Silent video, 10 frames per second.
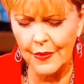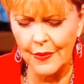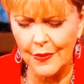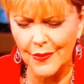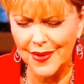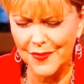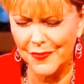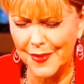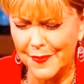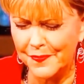There, you have
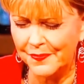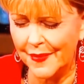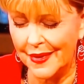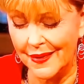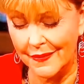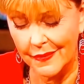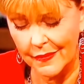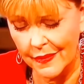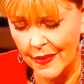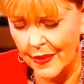um,
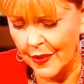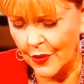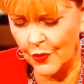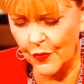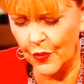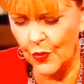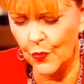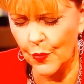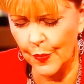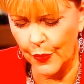you
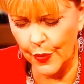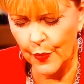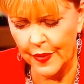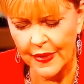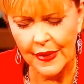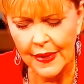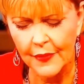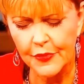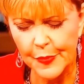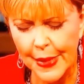you were born with a
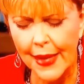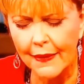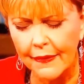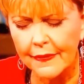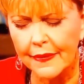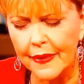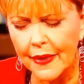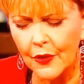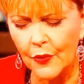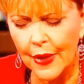cleft palate,
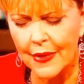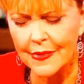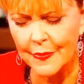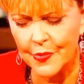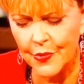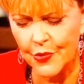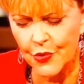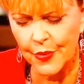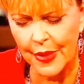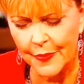and you had some
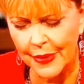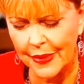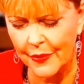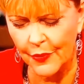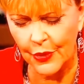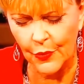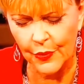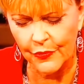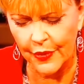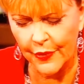surgery, I believe, when you
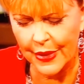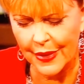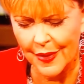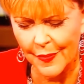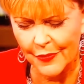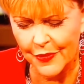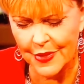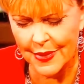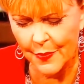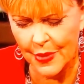were very young. But for
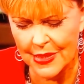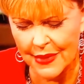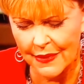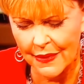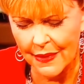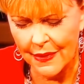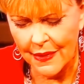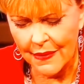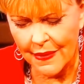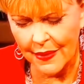some reason,
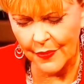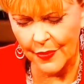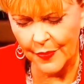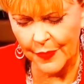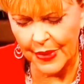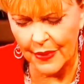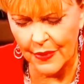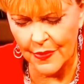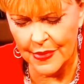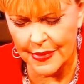that couldn't be
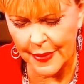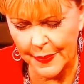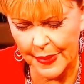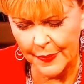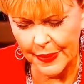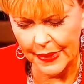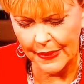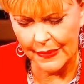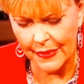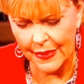closed up
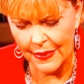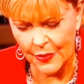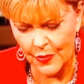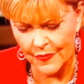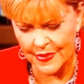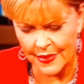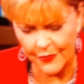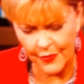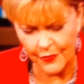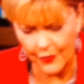completely, and you have
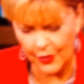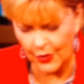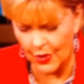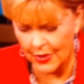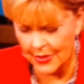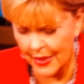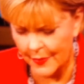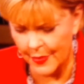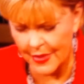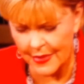suffered for a long
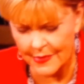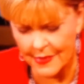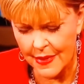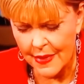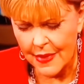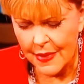time with this.